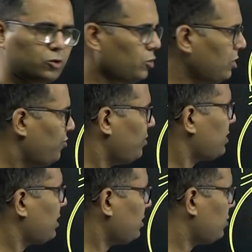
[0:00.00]
So in
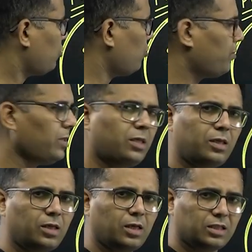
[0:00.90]
which case rupee,
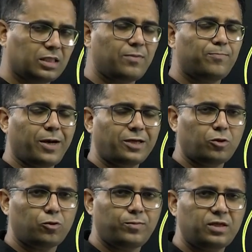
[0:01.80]
the impact
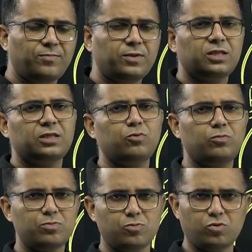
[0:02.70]
on rupee depreciation will
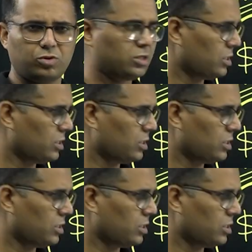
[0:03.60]
be more?